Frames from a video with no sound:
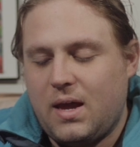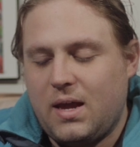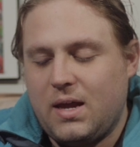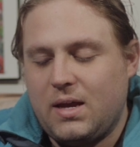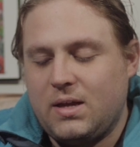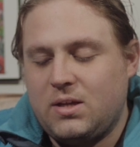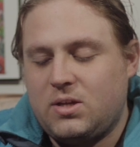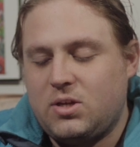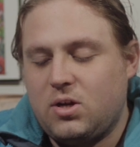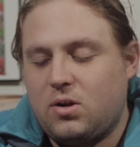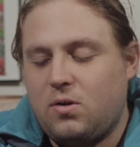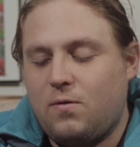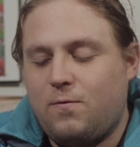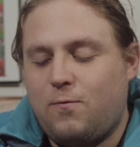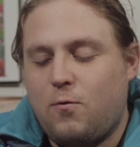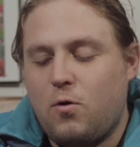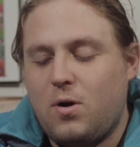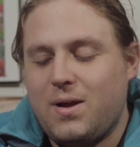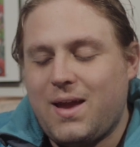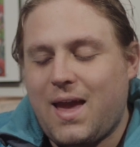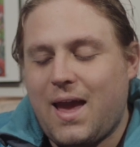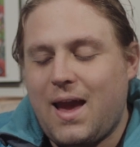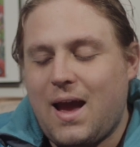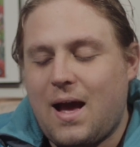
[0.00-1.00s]
Internal
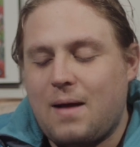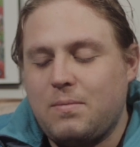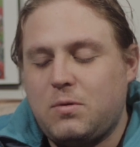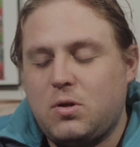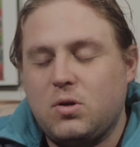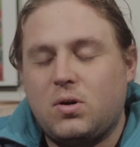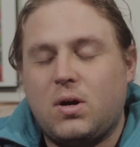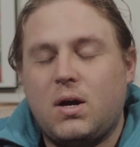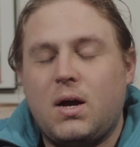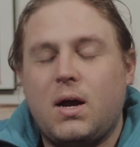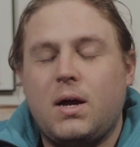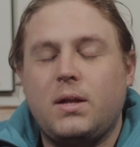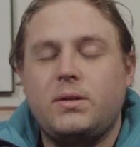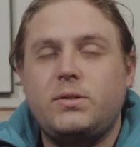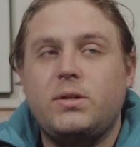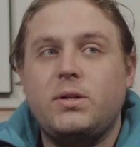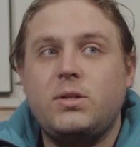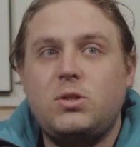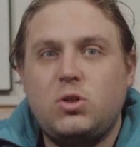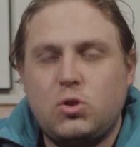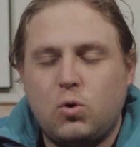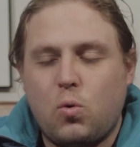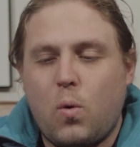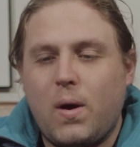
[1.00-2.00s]
4K up to
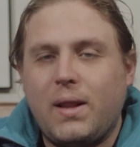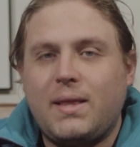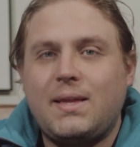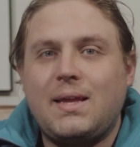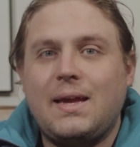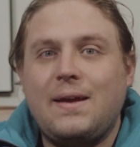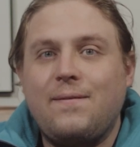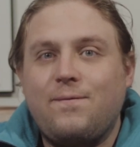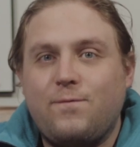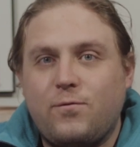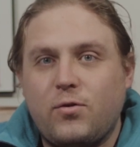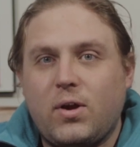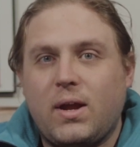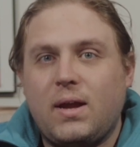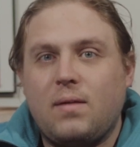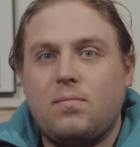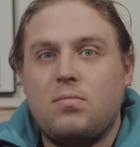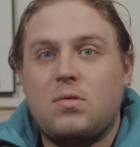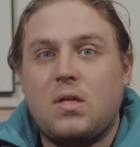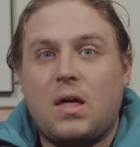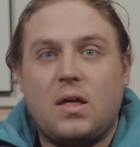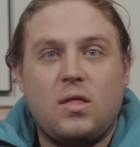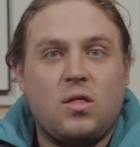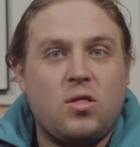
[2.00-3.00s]
120
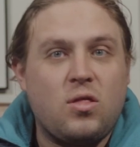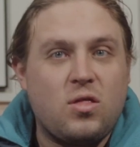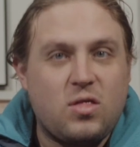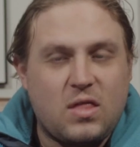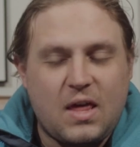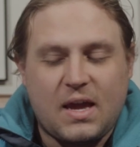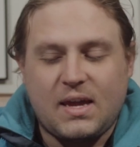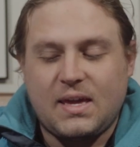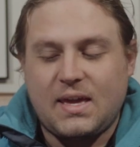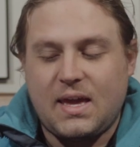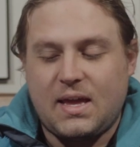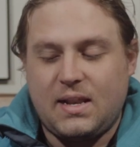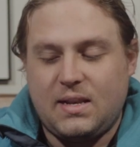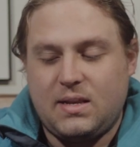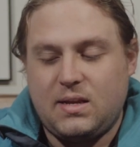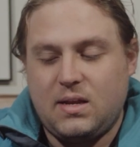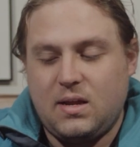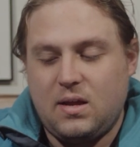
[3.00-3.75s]
frames a second.